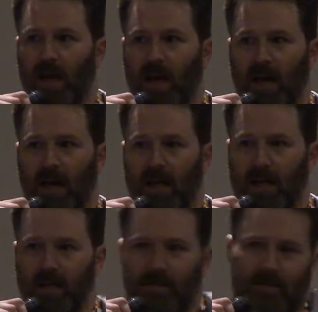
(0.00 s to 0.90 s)
I,
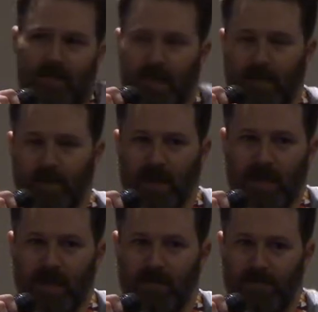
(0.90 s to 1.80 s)
it seemed like
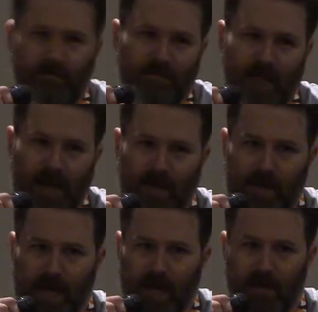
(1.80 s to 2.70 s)
it came
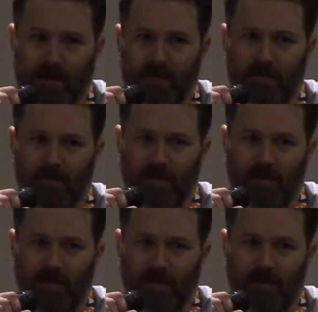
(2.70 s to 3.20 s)
together.